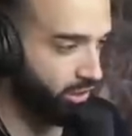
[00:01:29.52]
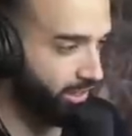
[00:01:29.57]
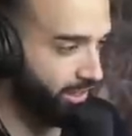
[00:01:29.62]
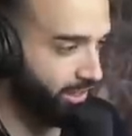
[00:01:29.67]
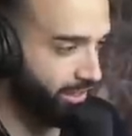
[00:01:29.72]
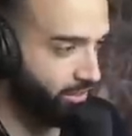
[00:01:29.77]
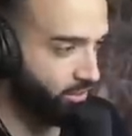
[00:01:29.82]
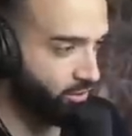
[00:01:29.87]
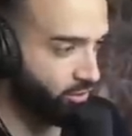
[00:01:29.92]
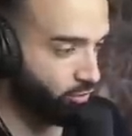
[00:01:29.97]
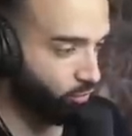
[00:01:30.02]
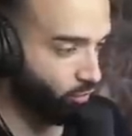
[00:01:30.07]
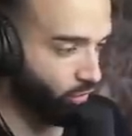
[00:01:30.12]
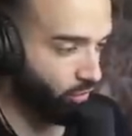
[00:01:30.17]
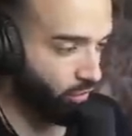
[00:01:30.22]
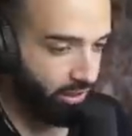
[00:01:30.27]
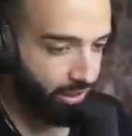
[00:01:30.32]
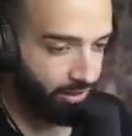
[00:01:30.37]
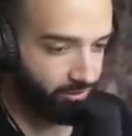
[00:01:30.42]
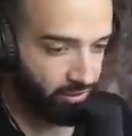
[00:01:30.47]
So we're going to have
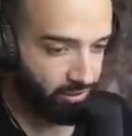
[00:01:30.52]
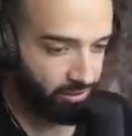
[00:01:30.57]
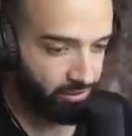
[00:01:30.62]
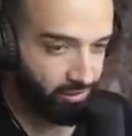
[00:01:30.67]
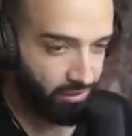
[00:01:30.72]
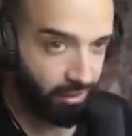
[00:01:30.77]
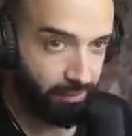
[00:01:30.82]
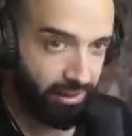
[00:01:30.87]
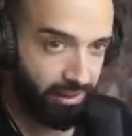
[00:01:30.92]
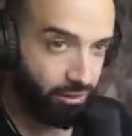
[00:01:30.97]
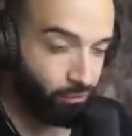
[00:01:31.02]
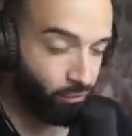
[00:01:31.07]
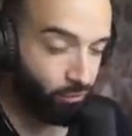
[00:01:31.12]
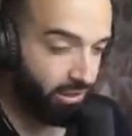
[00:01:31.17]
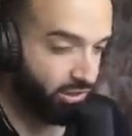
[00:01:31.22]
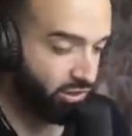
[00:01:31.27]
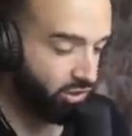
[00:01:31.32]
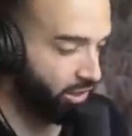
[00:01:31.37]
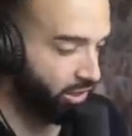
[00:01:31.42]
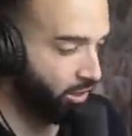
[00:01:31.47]
to leave that. But anyways,
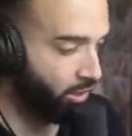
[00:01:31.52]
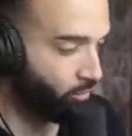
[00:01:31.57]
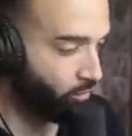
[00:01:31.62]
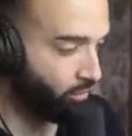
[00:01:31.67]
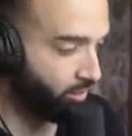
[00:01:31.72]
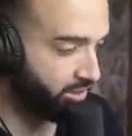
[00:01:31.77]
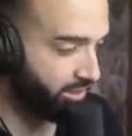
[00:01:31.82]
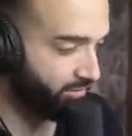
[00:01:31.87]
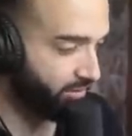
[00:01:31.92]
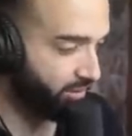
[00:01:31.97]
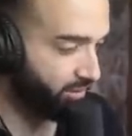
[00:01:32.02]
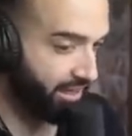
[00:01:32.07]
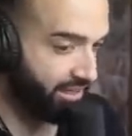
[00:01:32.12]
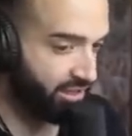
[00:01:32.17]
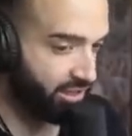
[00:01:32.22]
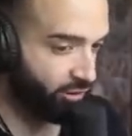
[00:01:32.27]
we'll save the dancing for